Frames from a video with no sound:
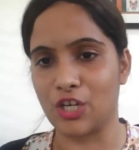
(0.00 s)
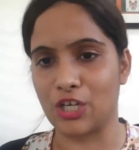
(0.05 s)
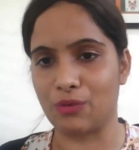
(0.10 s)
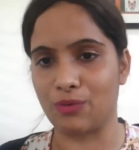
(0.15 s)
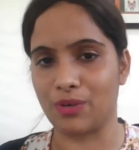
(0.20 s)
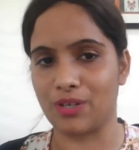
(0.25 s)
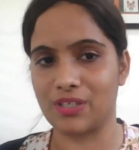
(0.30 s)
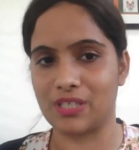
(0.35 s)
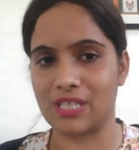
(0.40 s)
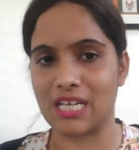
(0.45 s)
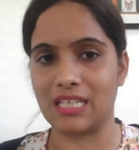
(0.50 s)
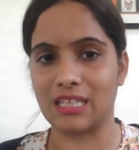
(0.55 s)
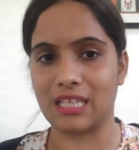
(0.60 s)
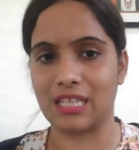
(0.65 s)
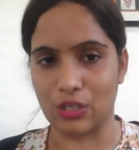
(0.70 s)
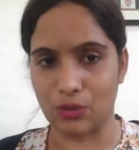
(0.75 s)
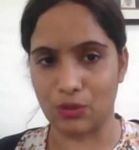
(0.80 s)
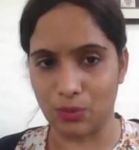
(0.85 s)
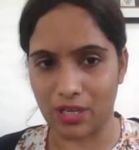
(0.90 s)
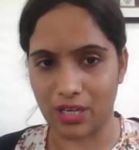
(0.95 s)
University in
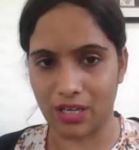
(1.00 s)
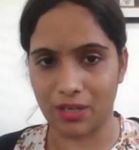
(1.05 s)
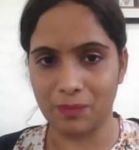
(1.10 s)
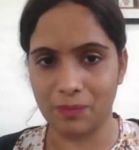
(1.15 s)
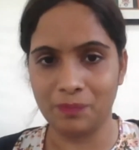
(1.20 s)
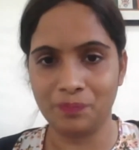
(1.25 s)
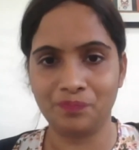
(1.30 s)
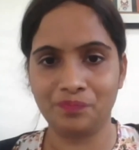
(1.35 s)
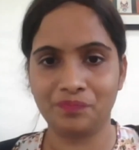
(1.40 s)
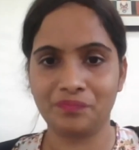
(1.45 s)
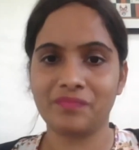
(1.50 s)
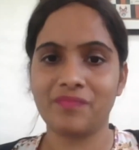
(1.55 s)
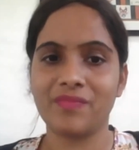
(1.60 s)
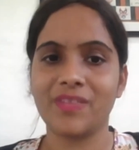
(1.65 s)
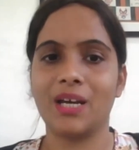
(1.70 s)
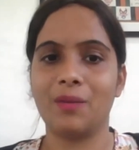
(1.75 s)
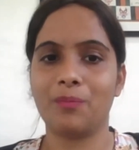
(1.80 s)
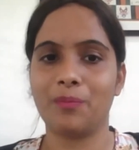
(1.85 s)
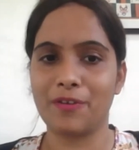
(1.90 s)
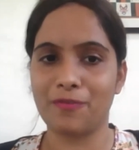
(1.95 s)
the UK.
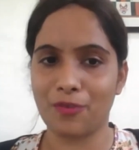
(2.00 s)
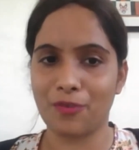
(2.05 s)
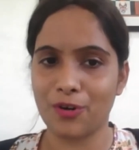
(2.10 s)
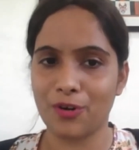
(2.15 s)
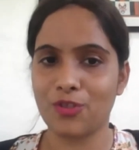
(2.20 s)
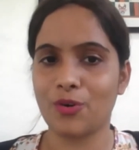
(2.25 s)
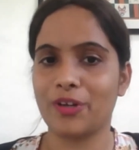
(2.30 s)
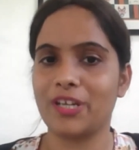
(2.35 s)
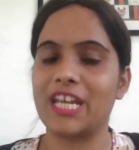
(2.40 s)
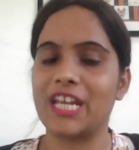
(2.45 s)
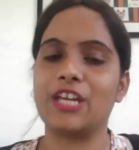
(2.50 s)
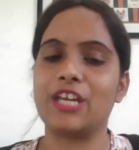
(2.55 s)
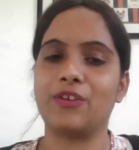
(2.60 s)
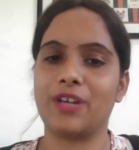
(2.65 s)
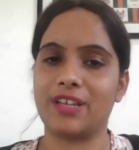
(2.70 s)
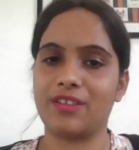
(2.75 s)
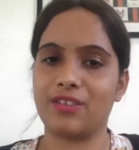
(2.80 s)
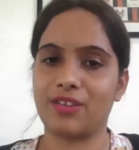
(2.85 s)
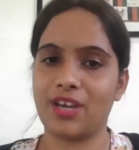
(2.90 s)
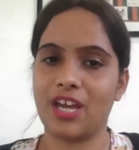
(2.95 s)
Before joining
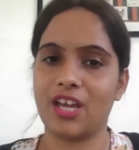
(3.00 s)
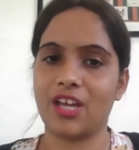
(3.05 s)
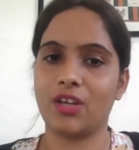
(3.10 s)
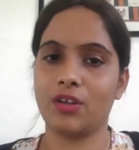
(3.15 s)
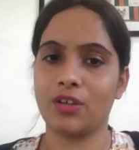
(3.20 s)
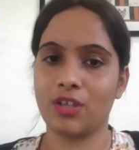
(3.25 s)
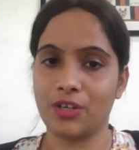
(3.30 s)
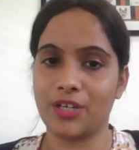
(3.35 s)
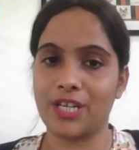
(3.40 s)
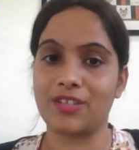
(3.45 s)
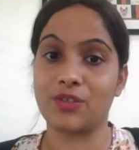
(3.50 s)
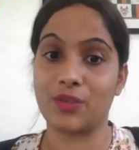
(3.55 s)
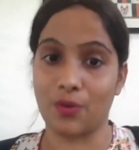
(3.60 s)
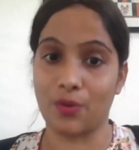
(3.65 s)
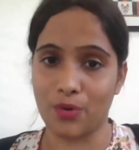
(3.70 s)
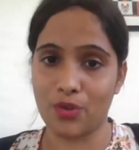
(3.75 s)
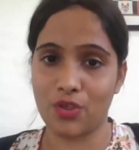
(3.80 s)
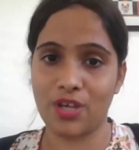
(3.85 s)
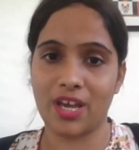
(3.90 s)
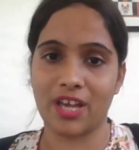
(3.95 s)

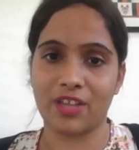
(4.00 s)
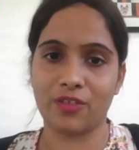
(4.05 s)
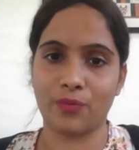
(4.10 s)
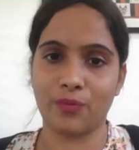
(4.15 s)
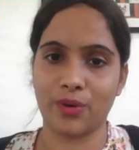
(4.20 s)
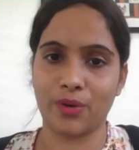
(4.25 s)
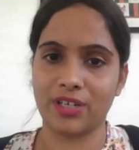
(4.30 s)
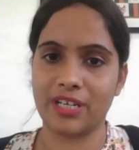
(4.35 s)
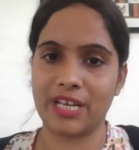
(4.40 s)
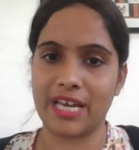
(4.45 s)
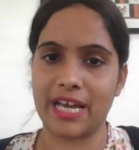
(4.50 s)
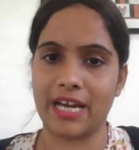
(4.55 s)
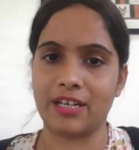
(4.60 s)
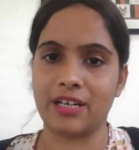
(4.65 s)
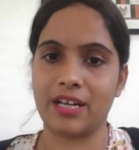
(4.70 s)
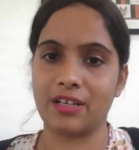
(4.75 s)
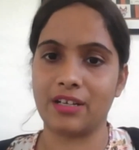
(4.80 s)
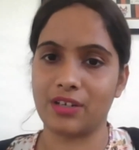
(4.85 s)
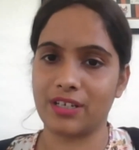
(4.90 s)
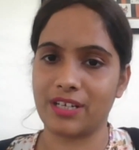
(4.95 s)
UNESCO, she has worked
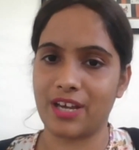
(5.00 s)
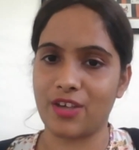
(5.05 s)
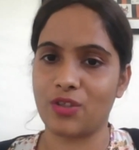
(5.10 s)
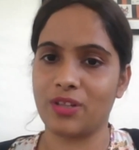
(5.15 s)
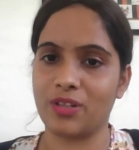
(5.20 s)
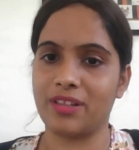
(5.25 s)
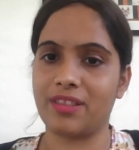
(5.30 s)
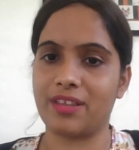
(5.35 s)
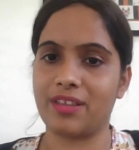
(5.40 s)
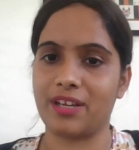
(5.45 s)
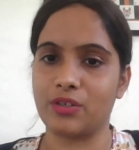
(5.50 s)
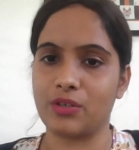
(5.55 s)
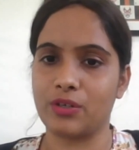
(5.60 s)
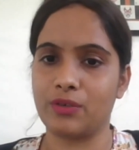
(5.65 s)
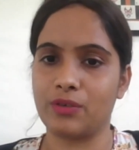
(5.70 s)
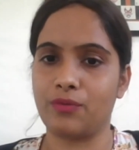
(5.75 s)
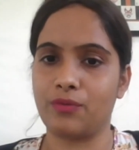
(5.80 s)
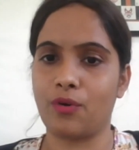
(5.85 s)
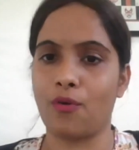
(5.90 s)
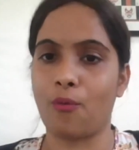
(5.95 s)
at International Center
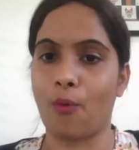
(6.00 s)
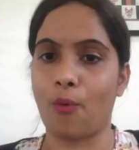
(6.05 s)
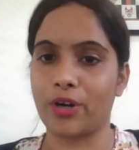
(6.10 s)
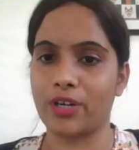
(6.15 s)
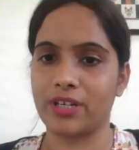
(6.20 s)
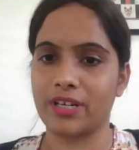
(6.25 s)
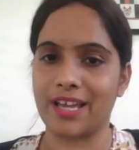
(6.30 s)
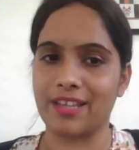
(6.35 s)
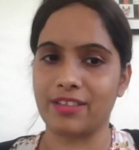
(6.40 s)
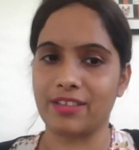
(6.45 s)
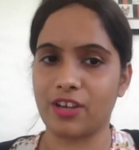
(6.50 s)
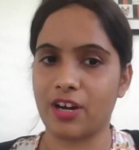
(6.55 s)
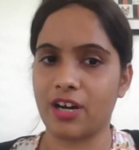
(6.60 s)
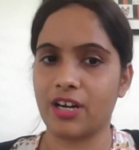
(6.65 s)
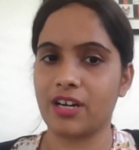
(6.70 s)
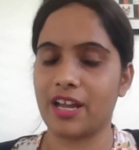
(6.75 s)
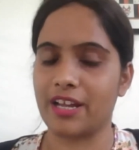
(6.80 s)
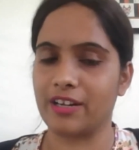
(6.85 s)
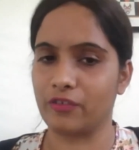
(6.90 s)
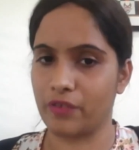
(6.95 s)
for Water
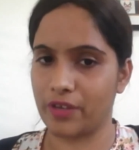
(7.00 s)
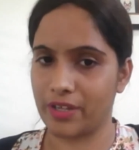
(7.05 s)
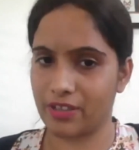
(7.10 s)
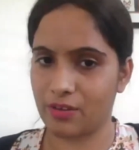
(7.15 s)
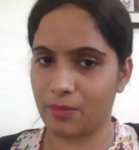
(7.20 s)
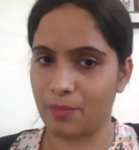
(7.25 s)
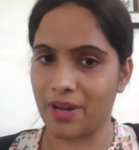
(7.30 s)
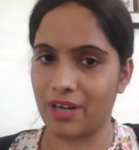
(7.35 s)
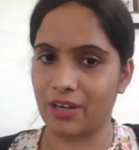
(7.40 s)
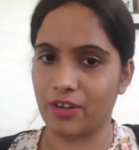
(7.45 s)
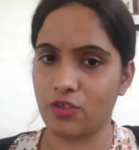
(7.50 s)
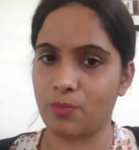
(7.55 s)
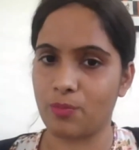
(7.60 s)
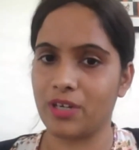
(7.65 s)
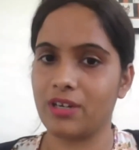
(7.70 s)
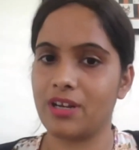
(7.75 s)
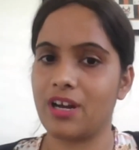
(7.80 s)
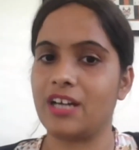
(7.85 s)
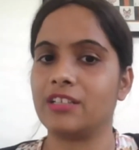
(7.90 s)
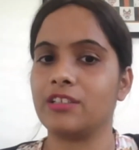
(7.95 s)
Hazard and Risk
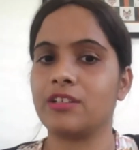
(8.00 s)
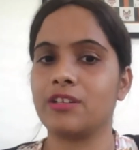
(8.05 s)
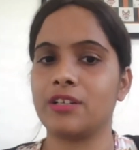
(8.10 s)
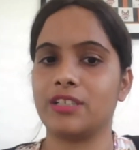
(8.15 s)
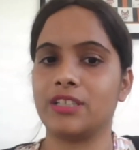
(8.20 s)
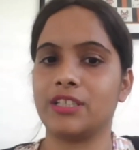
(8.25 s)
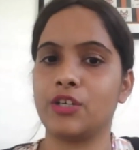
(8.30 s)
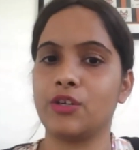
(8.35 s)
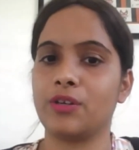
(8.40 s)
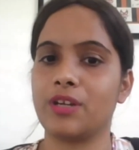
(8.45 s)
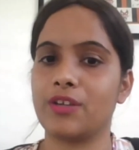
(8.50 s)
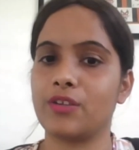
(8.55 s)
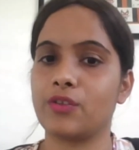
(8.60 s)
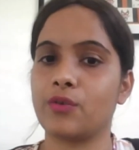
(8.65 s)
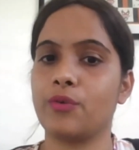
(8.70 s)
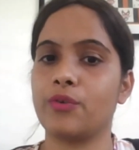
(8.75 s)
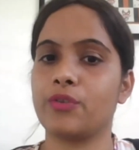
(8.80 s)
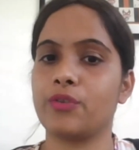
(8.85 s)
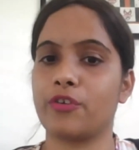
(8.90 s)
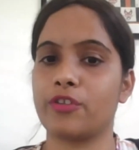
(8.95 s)
Management under
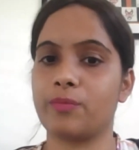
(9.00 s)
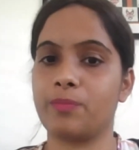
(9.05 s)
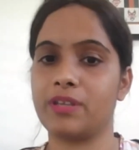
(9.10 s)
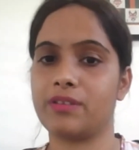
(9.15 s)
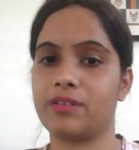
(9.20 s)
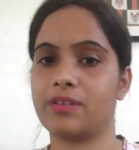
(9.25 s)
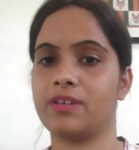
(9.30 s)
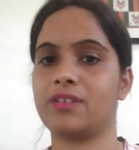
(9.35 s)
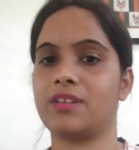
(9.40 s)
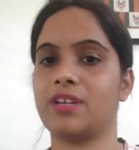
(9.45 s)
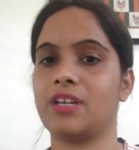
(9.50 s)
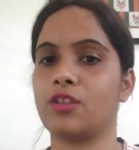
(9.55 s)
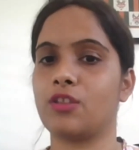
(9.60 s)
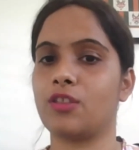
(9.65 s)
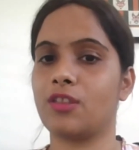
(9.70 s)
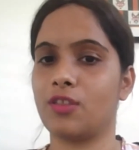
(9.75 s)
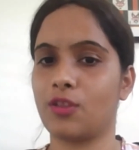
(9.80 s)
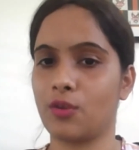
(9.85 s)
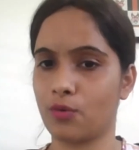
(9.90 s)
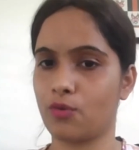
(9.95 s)
UNESCO's auspices in
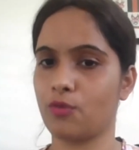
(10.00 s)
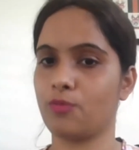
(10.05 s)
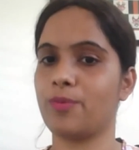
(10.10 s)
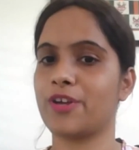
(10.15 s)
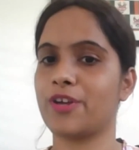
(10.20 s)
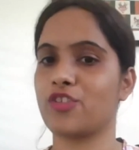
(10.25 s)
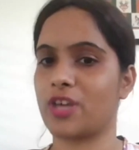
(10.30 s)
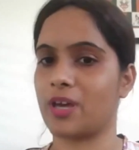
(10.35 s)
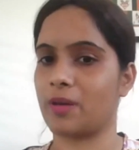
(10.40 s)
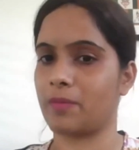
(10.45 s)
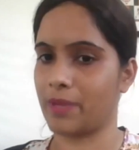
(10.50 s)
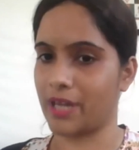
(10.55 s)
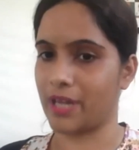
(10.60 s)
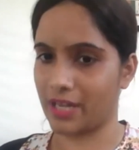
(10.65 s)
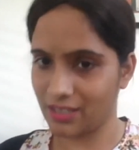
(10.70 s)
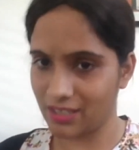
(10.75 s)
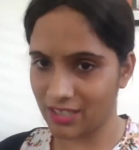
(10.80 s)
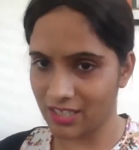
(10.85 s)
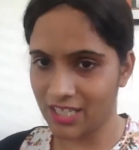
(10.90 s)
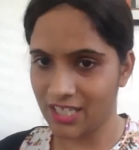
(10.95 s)
Tsukuba,
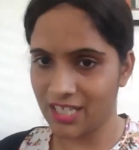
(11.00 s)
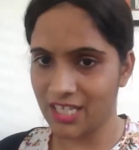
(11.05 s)
Japan.